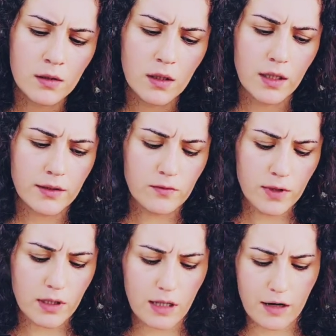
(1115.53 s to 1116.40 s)
I do
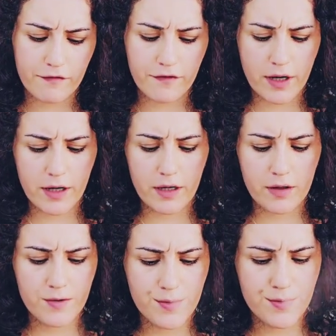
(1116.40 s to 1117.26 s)
want to clarify
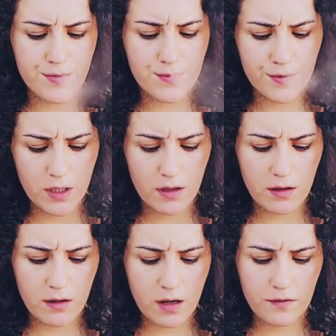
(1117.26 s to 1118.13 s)

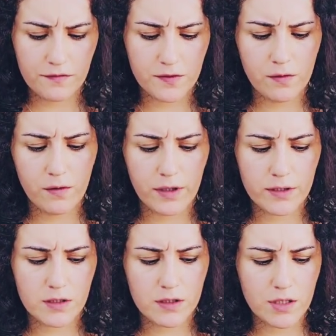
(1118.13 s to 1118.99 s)
the Nine of
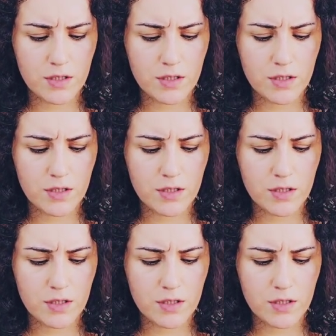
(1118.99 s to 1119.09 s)
Swords.